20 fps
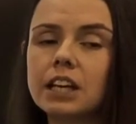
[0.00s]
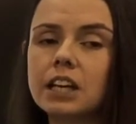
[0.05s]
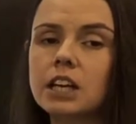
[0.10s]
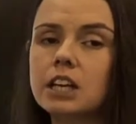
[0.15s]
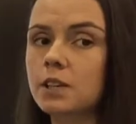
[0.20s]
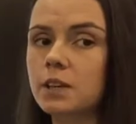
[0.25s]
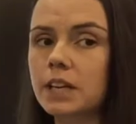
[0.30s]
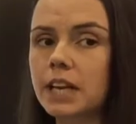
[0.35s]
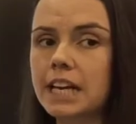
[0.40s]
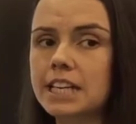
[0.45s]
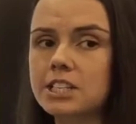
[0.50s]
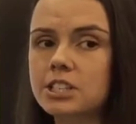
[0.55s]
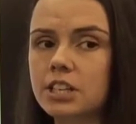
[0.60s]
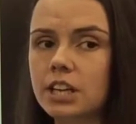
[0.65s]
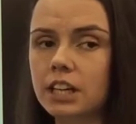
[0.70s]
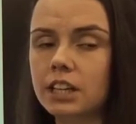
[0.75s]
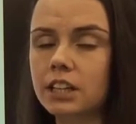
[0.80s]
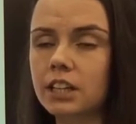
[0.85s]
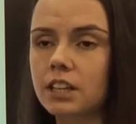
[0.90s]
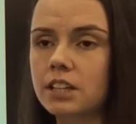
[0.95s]
So let's
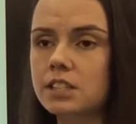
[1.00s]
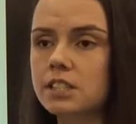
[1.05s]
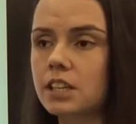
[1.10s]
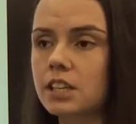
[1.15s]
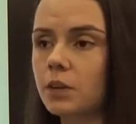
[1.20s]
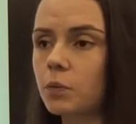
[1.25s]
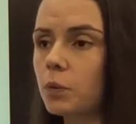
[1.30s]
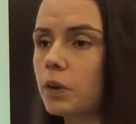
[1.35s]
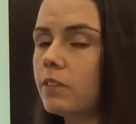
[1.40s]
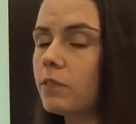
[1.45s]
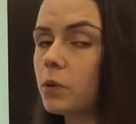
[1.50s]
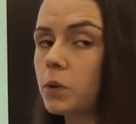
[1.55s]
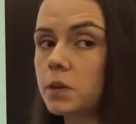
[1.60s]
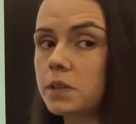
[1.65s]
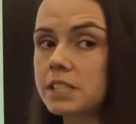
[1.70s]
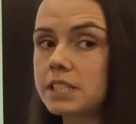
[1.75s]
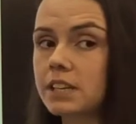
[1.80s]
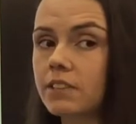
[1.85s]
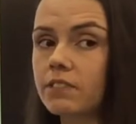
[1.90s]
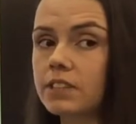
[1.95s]
check the answer. We thought it
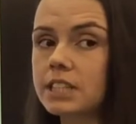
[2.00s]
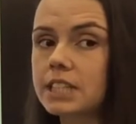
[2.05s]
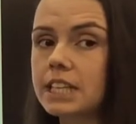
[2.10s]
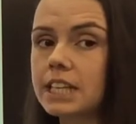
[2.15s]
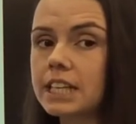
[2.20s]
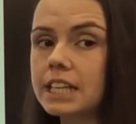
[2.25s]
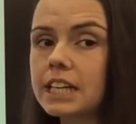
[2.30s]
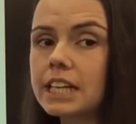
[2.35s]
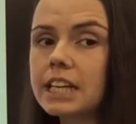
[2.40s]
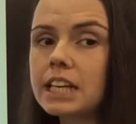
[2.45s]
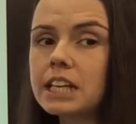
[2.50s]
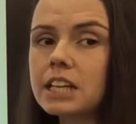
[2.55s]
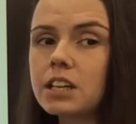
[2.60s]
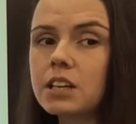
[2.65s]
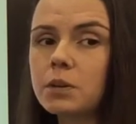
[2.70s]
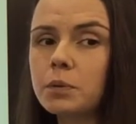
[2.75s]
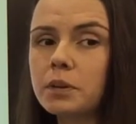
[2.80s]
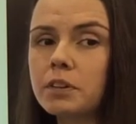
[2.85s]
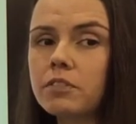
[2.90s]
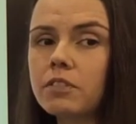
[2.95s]
was 17.
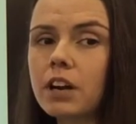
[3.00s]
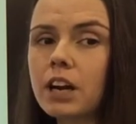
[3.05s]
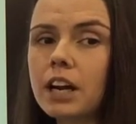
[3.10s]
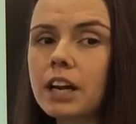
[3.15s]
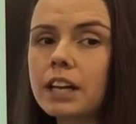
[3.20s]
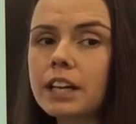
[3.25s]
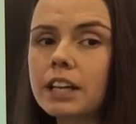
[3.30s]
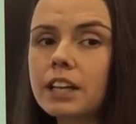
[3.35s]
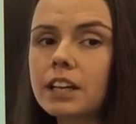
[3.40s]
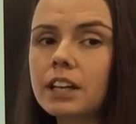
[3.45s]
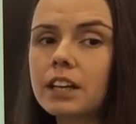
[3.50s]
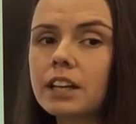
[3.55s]
Are we right?